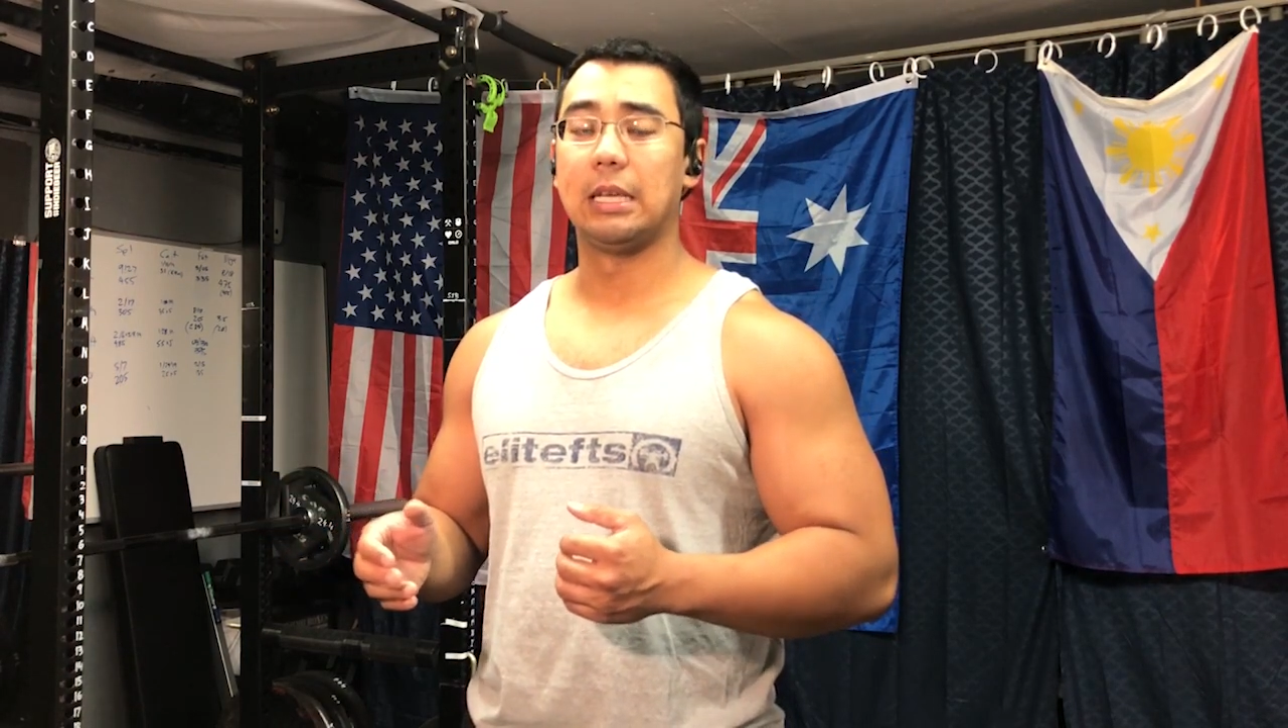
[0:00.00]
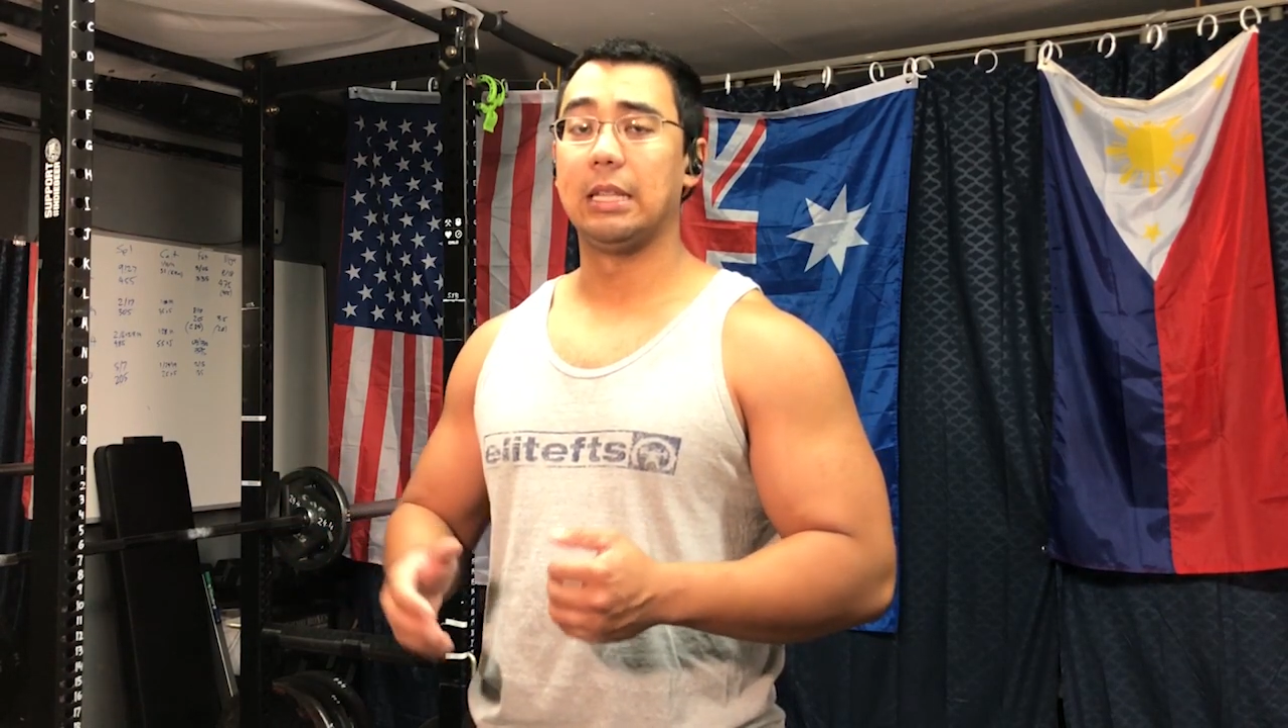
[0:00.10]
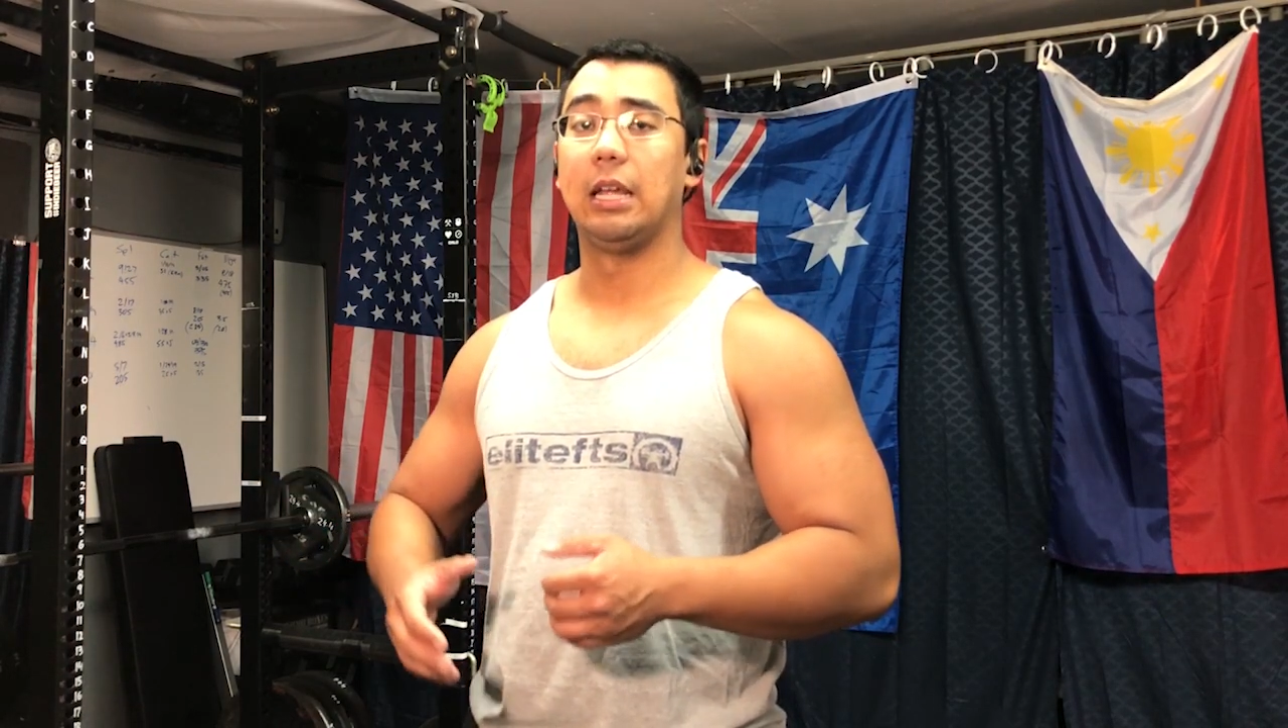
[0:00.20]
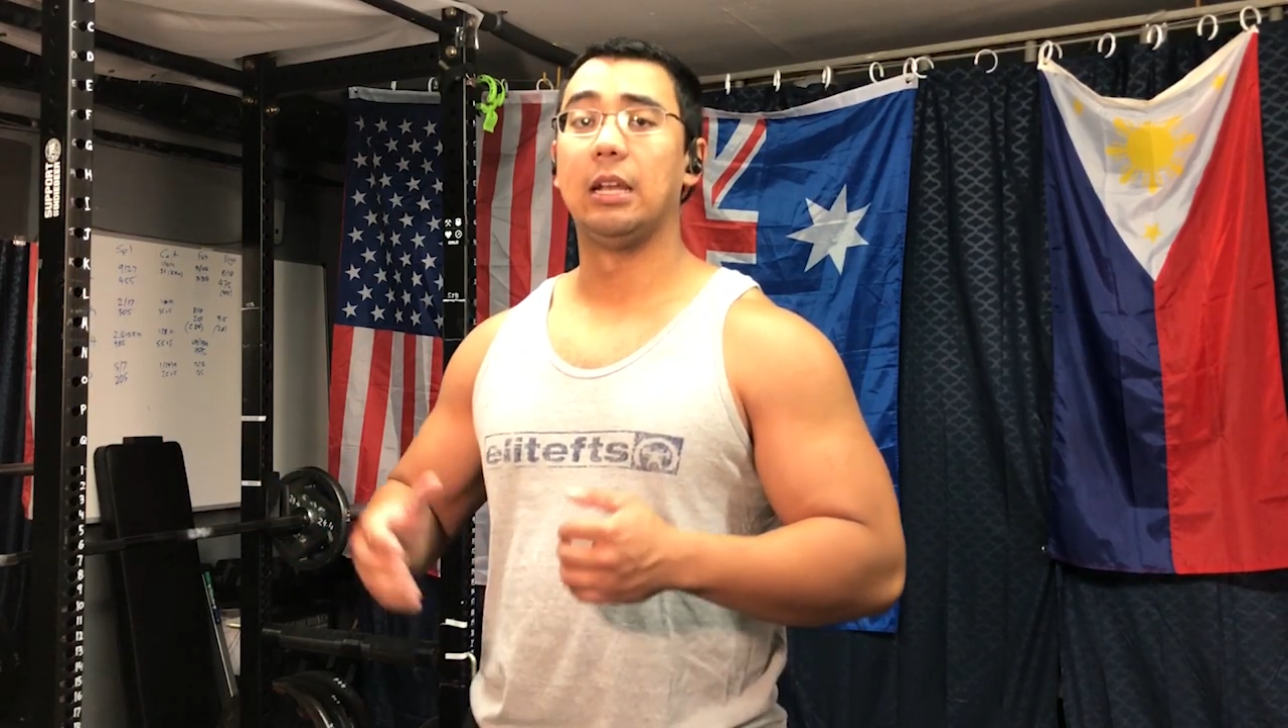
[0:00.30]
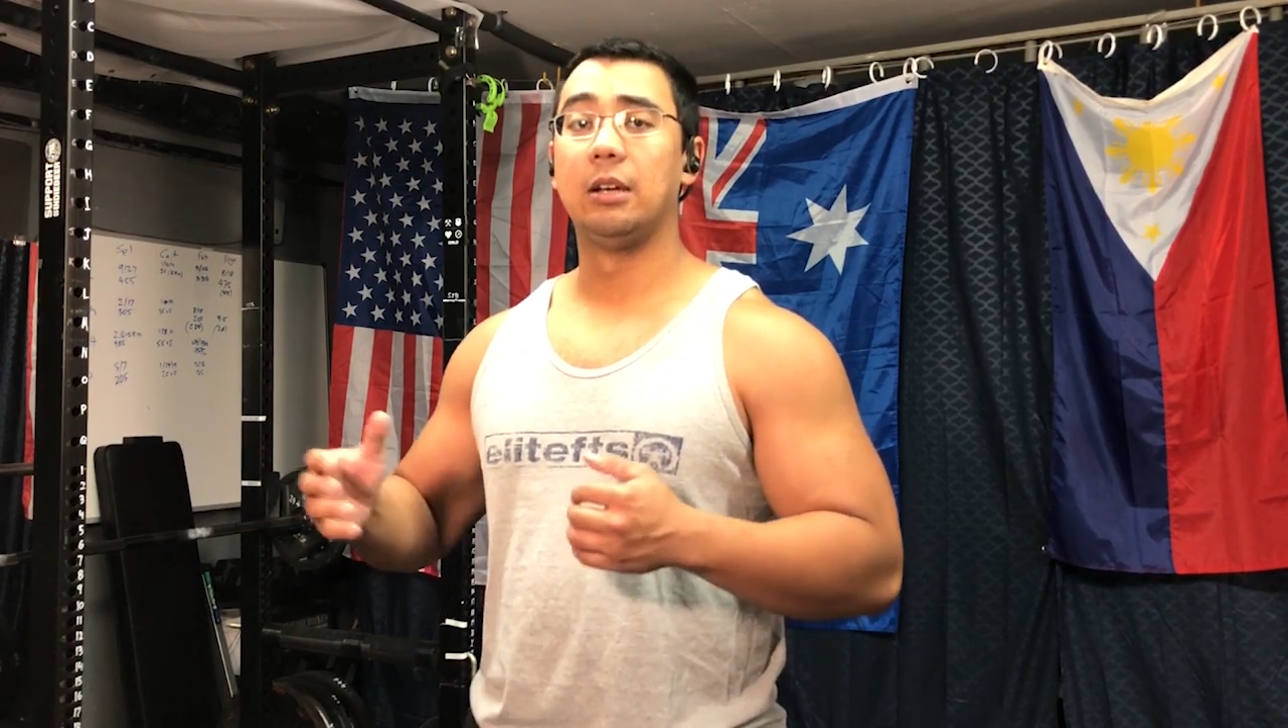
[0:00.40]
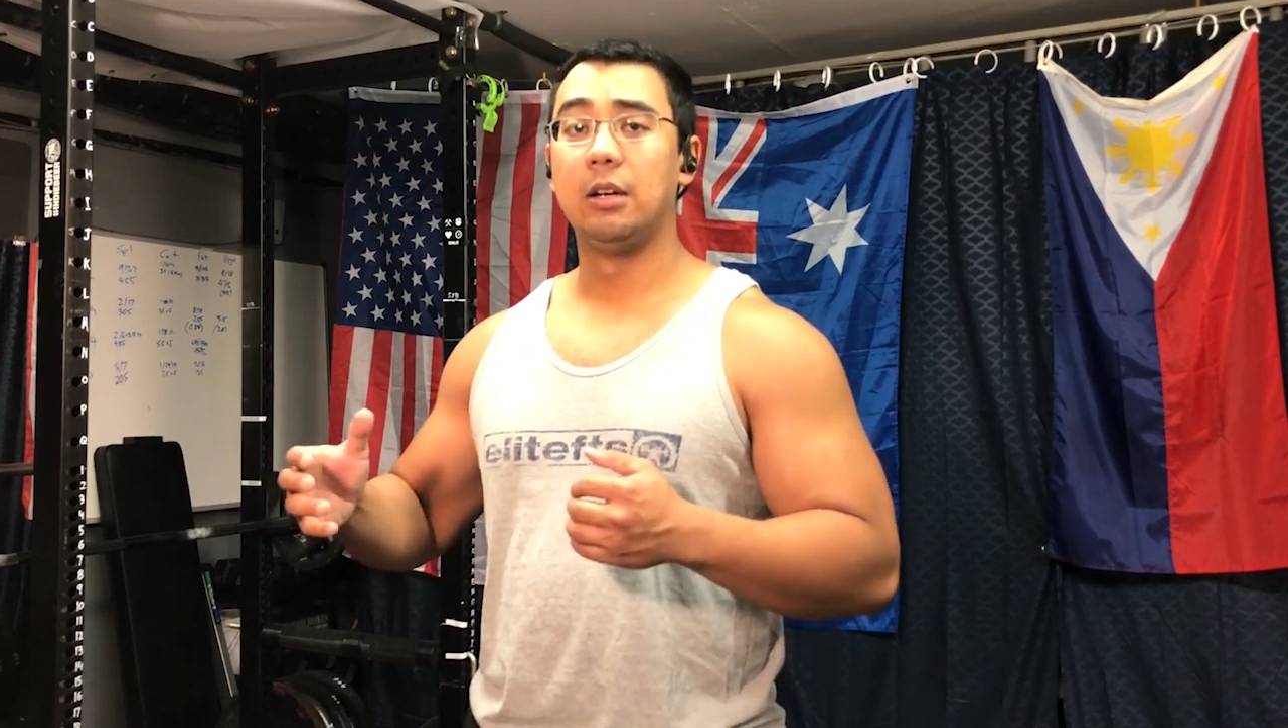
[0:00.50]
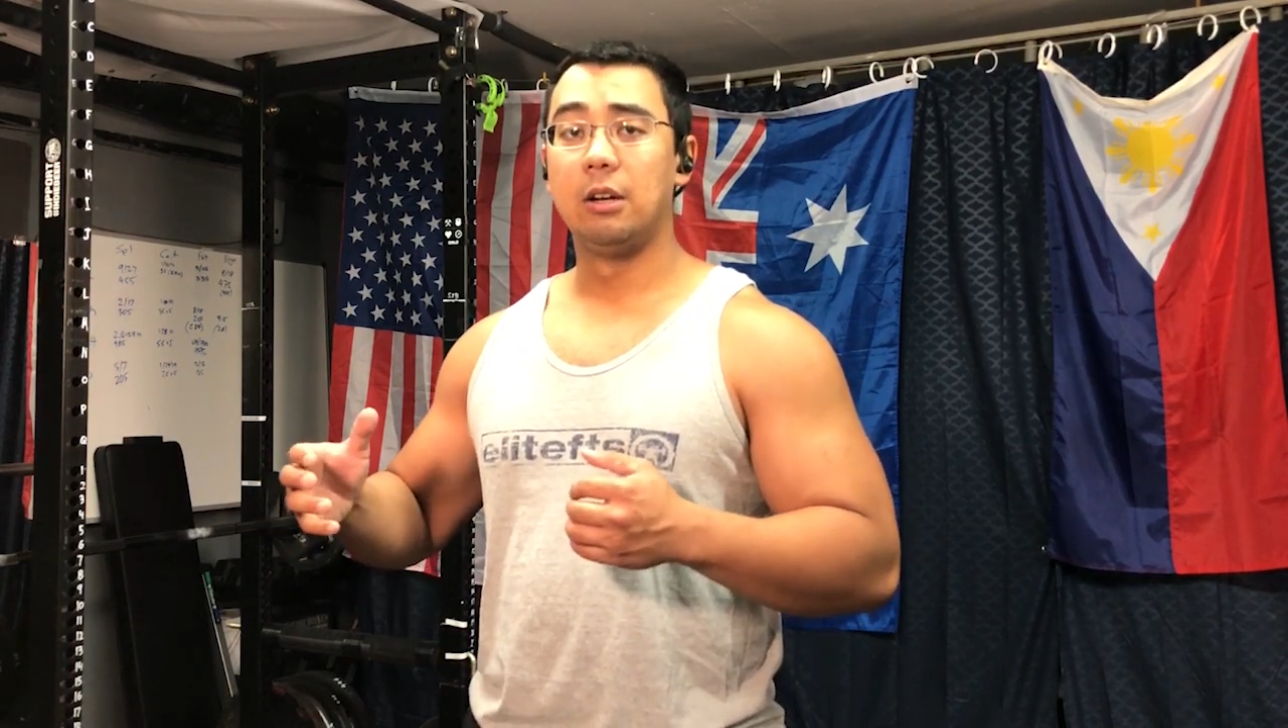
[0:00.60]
and then